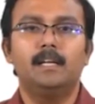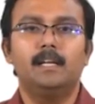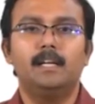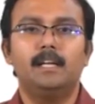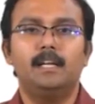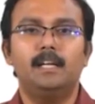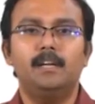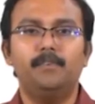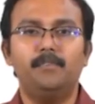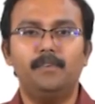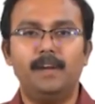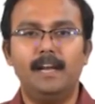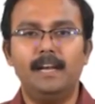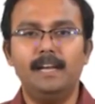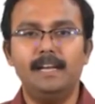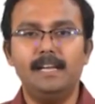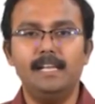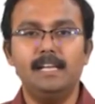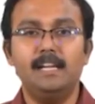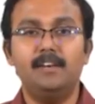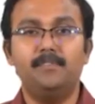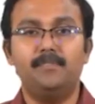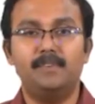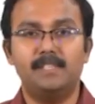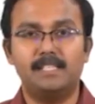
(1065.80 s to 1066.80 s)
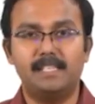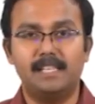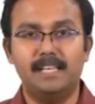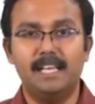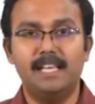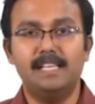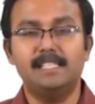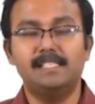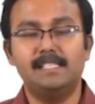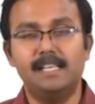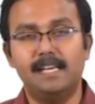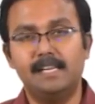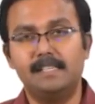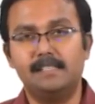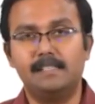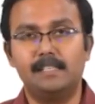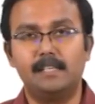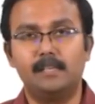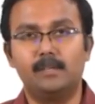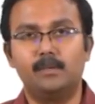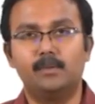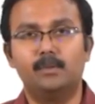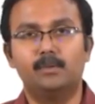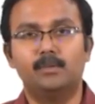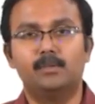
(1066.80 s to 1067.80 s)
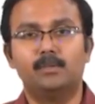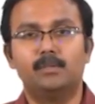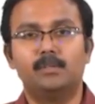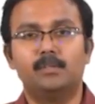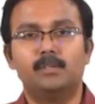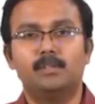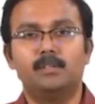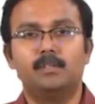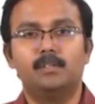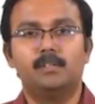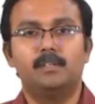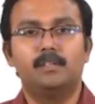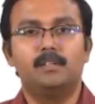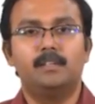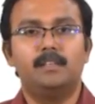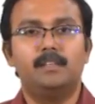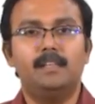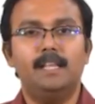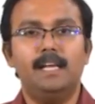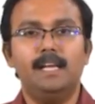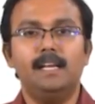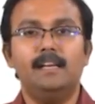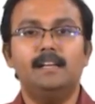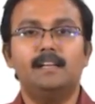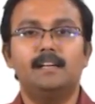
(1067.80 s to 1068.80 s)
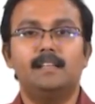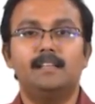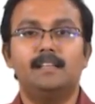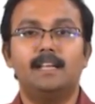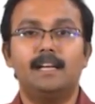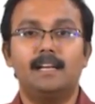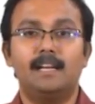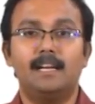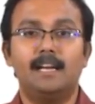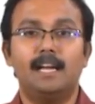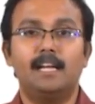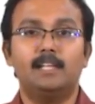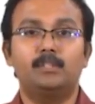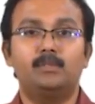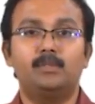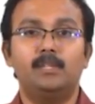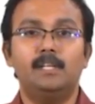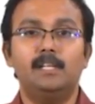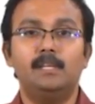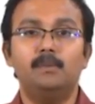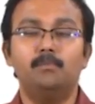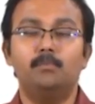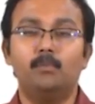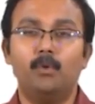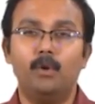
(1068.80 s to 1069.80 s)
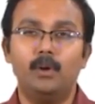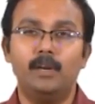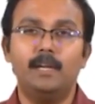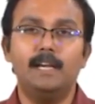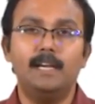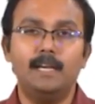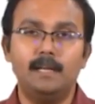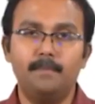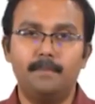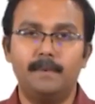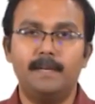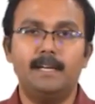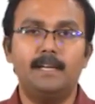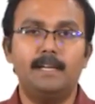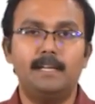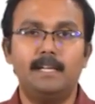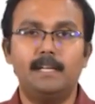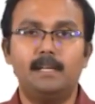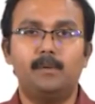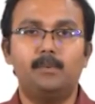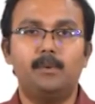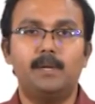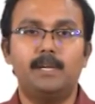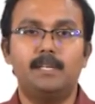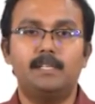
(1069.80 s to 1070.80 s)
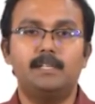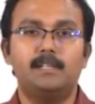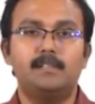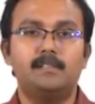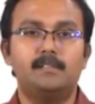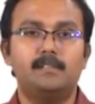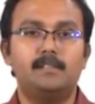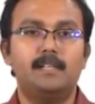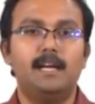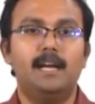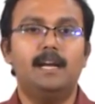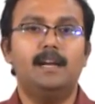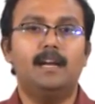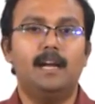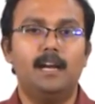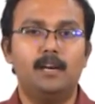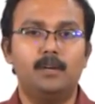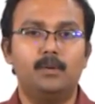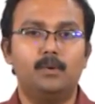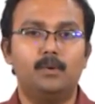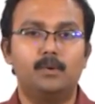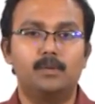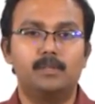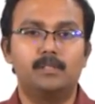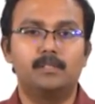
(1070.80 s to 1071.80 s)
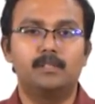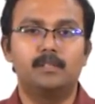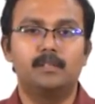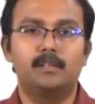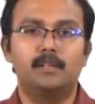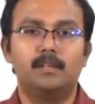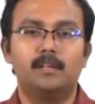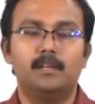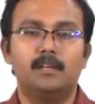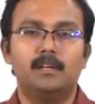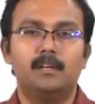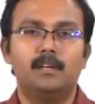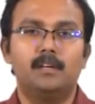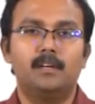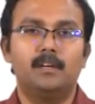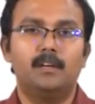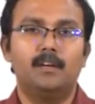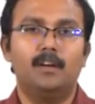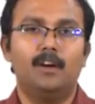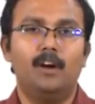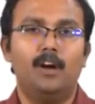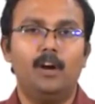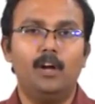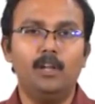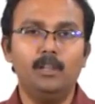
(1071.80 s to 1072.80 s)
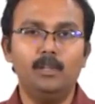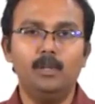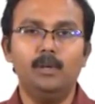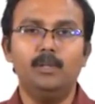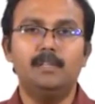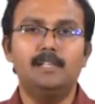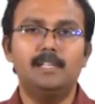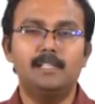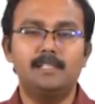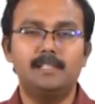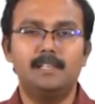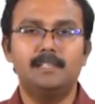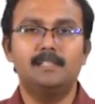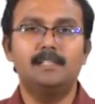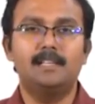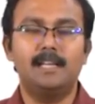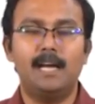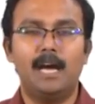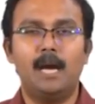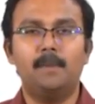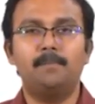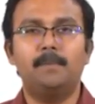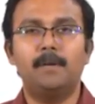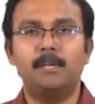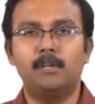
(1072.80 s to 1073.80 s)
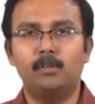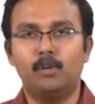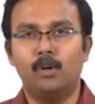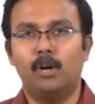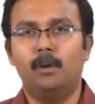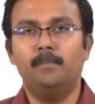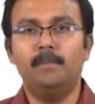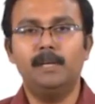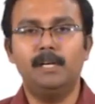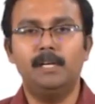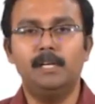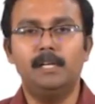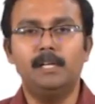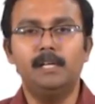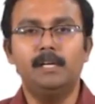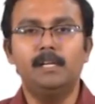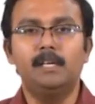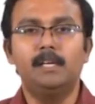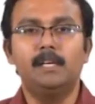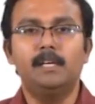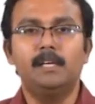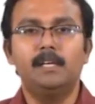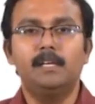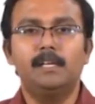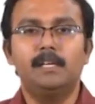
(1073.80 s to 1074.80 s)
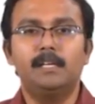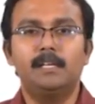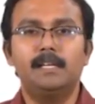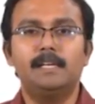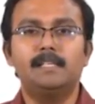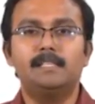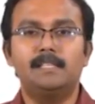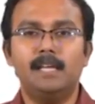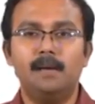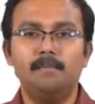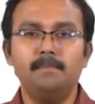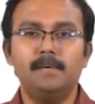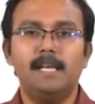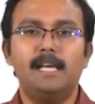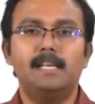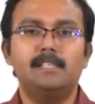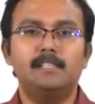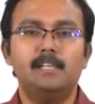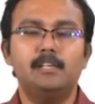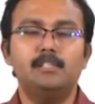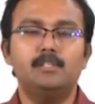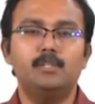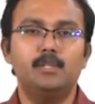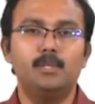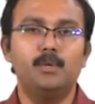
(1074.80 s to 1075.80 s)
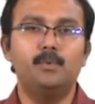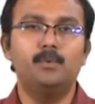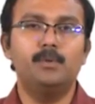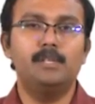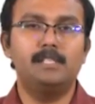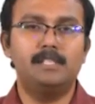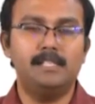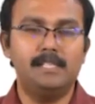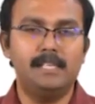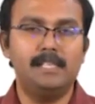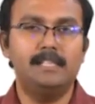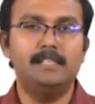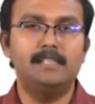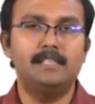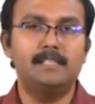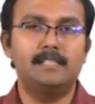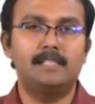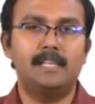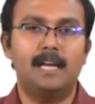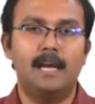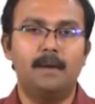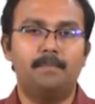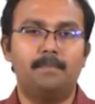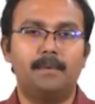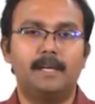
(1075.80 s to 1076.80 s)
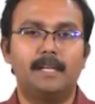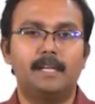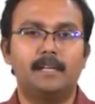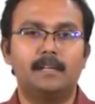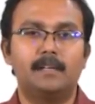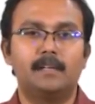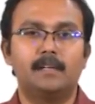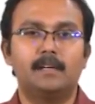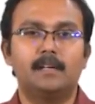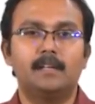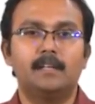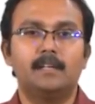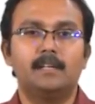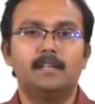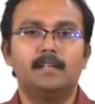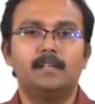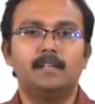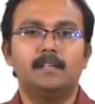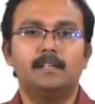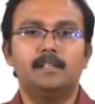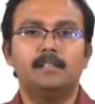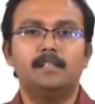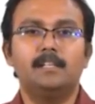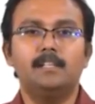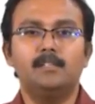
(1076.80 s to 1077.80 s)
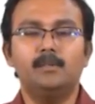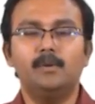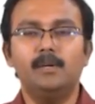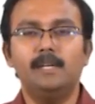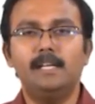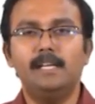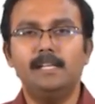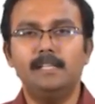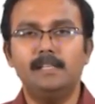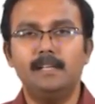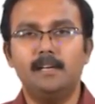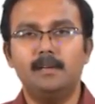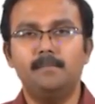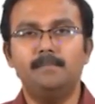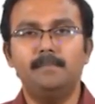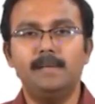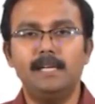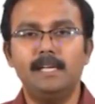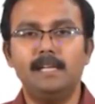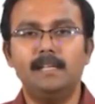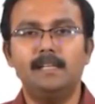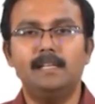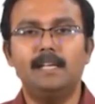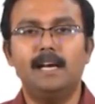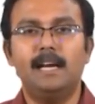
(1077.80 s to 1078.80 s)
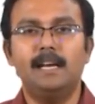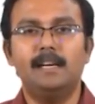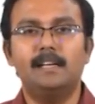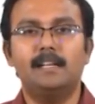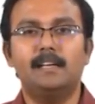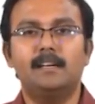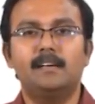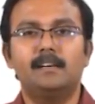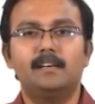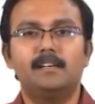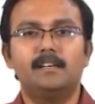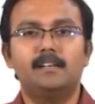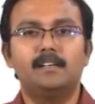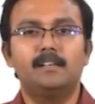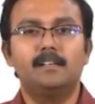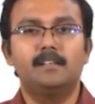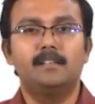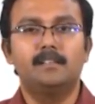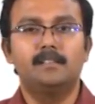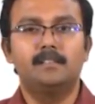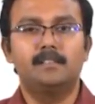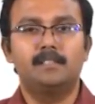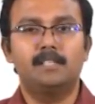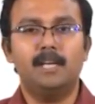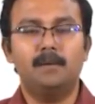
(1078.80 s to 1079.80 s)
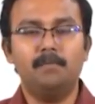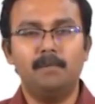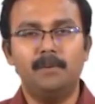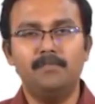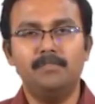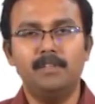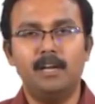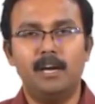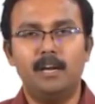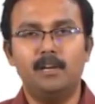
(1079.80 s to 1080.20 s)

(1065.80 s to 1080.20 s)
If NDF is less than 0, then there are actually more independent equations than unknowns. Although this does not happen commonly, in some cases you would see this happening. This could either mean that some of the